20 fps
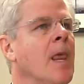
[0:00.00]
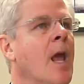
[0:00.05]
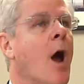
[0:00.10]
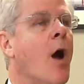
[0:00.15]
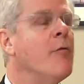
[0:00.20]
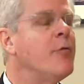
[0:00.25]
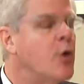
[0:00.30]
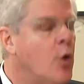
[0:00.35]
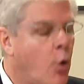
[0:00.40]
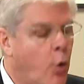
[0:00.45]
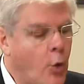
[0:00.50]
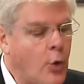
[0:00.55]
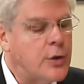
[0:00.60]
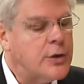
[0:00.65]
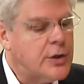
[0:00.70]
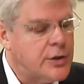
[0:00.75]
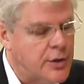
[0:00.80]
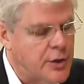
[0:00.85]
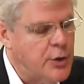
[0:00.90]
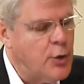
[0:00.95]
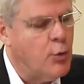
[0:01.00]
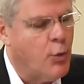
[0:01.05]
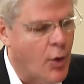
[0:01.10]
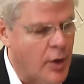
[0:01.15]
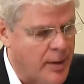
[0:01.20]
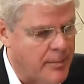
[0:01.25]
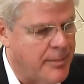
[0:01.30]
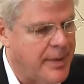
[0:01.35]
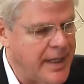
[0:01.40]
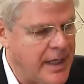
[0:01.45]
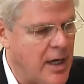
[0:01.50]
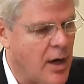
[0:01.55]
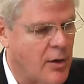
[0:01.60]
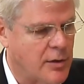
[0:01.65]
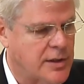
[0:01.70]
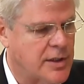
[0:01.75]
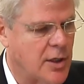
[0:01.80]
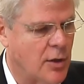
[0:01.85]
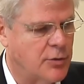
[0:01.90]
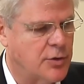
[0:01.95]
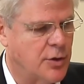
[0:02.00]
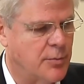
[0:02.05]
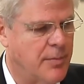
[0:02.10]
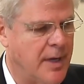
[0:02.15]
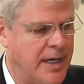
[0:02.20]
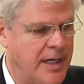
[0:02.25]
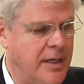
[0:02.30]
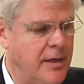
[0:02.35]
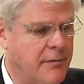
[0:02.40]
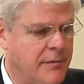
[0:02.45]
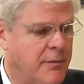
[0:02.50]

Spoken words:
of course, you want to be on social media.